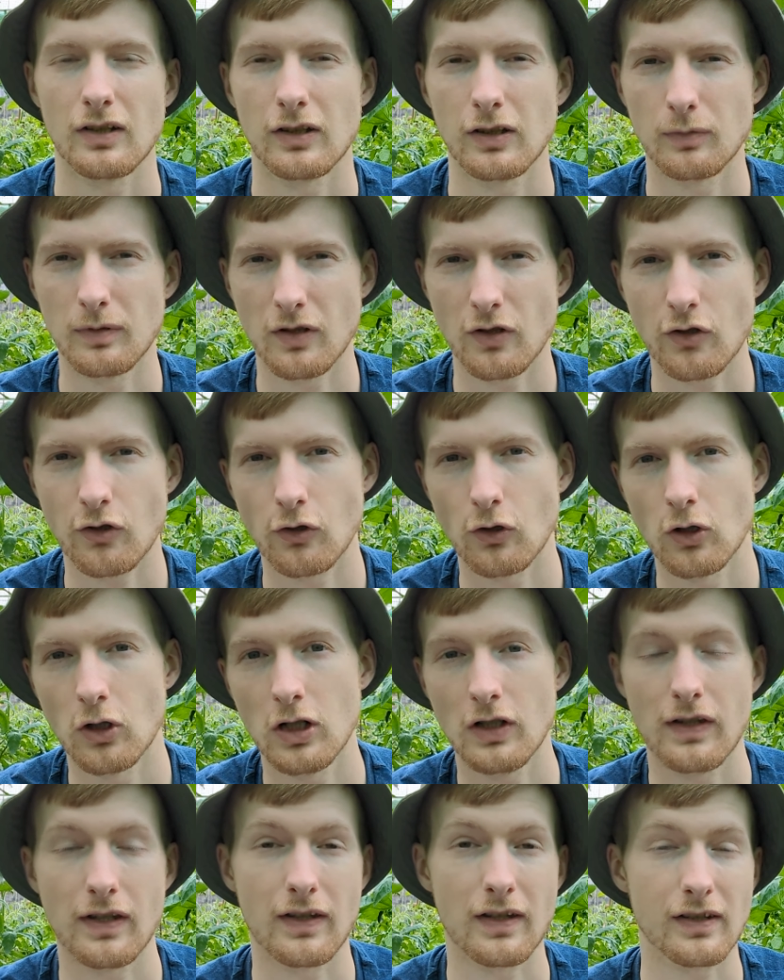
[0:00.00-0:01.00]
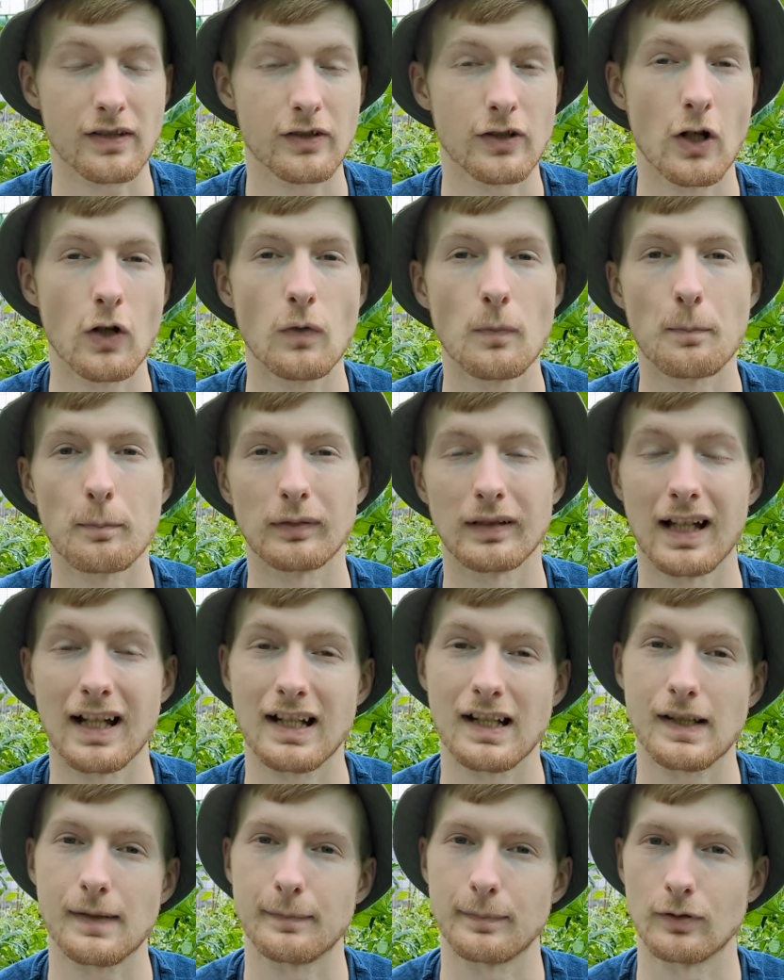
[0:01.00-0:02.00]
to ensure that there's no
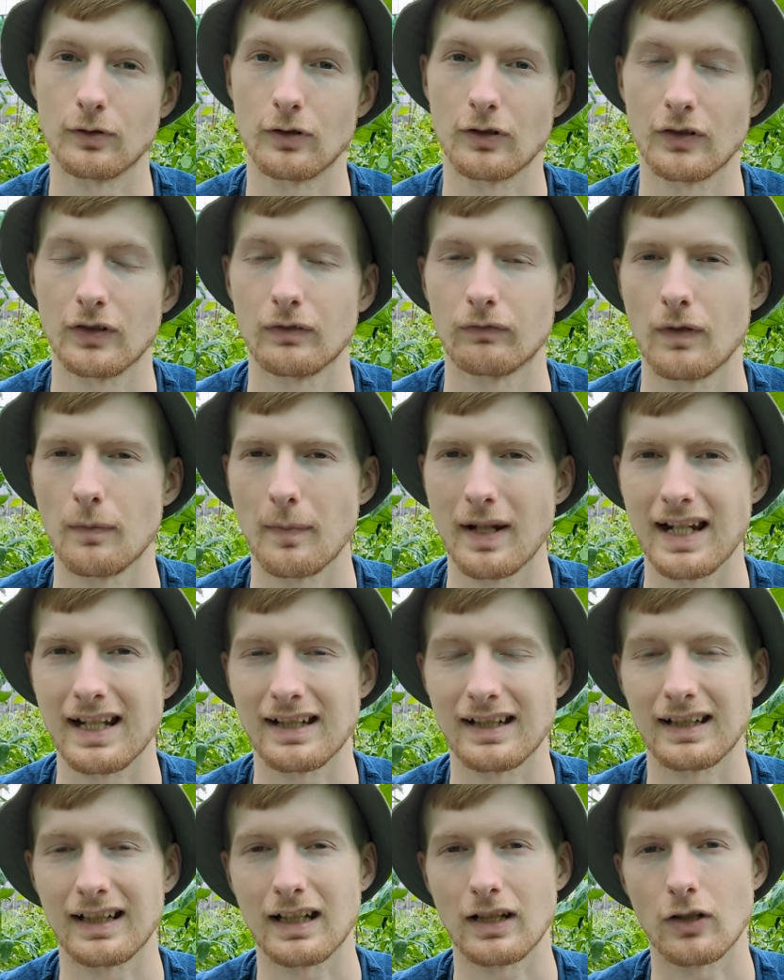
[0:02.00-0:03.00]
blight spores remaining